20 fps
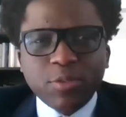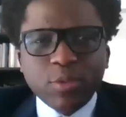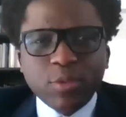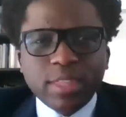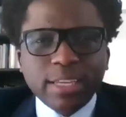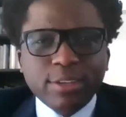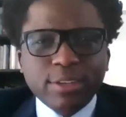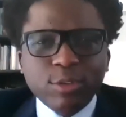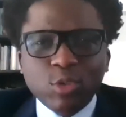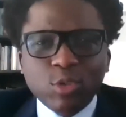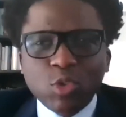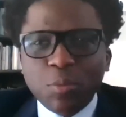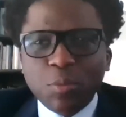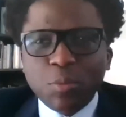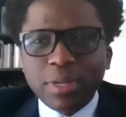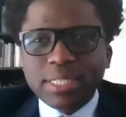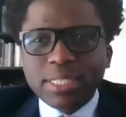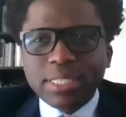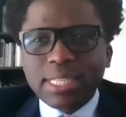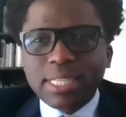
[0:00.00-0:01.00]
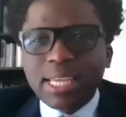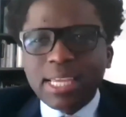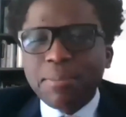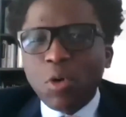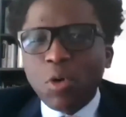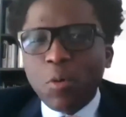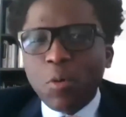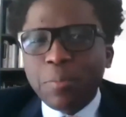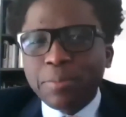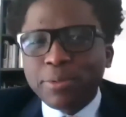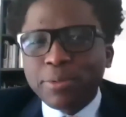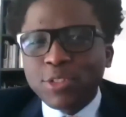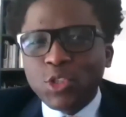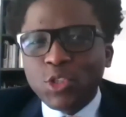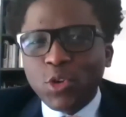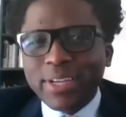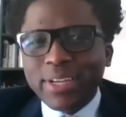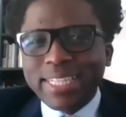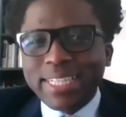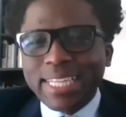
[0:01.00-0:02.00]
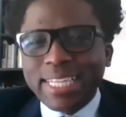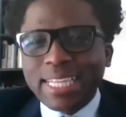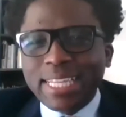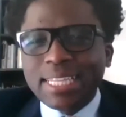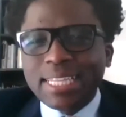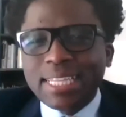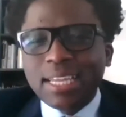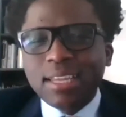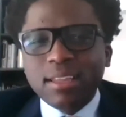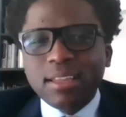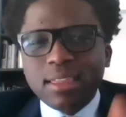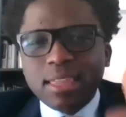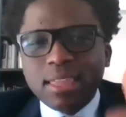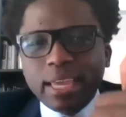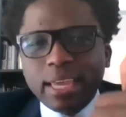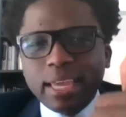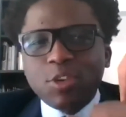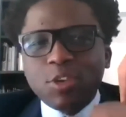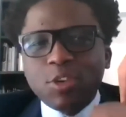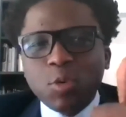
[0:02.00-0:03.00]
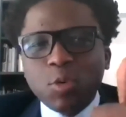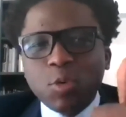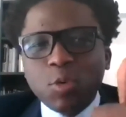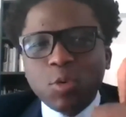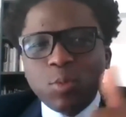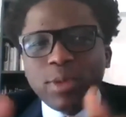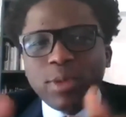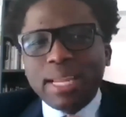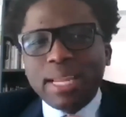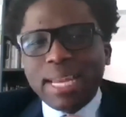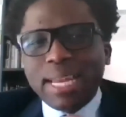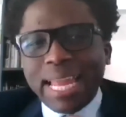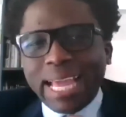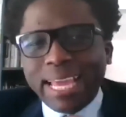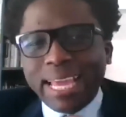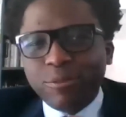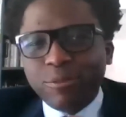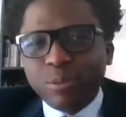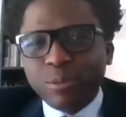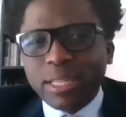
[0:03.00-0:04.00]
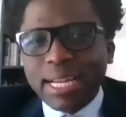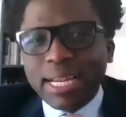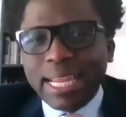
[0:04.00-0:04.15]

you so much. There are more people joining. Thank you. We are live with Lady